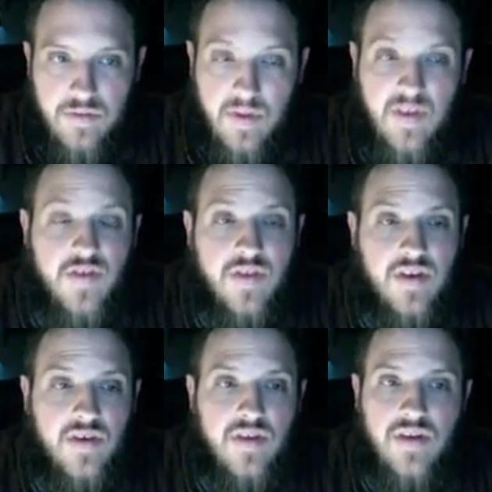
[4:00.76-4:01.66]
much
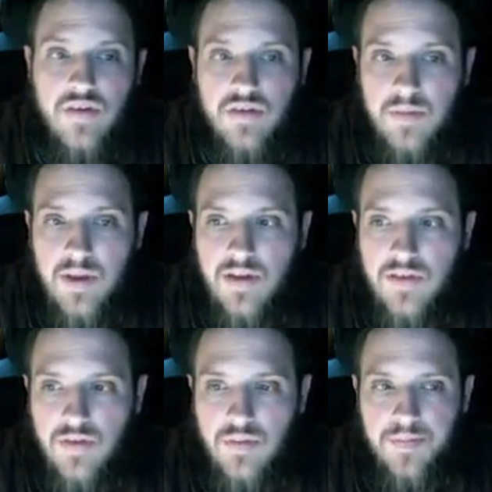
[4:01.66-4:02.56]
thinner than Earth's
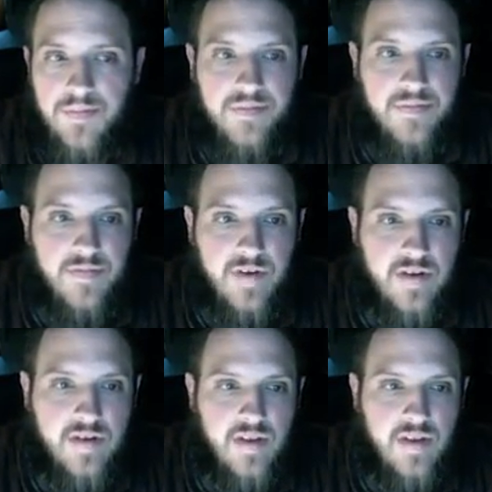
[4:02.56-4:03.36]
mantle, right?